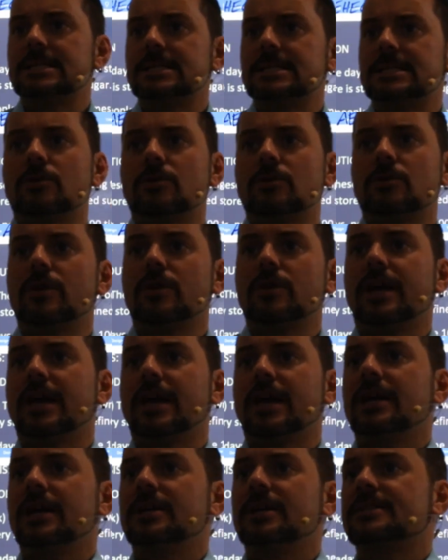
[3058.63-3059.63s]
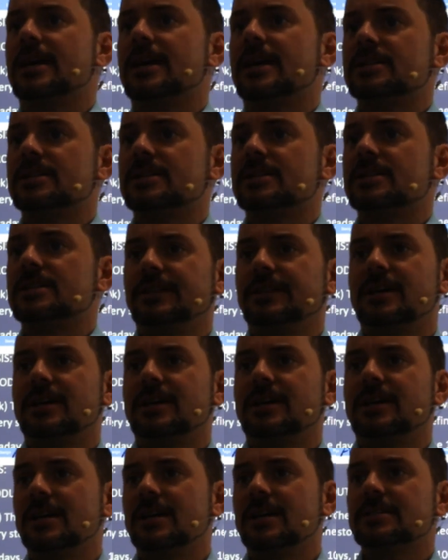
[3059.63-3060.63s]
Okay, Satisfying Time
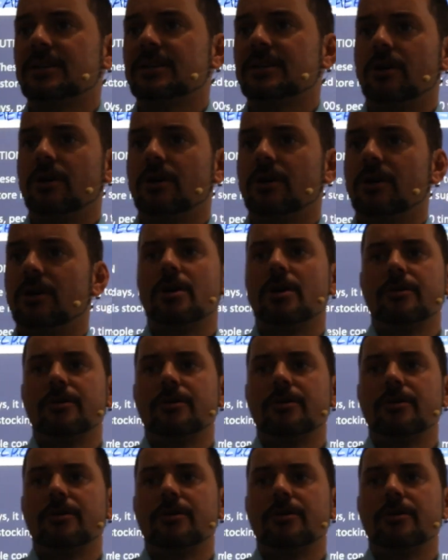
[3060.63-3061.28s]
says, in our modern